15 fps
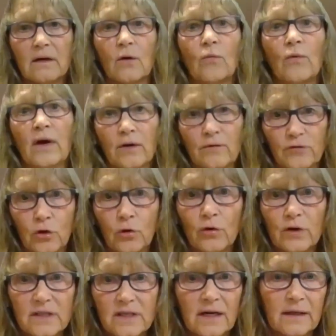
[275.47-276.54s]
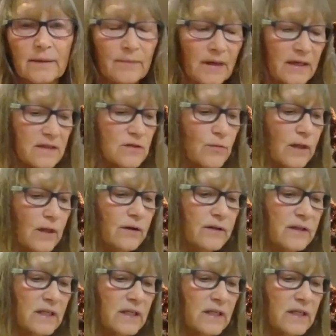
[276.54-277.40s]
aware of your time as well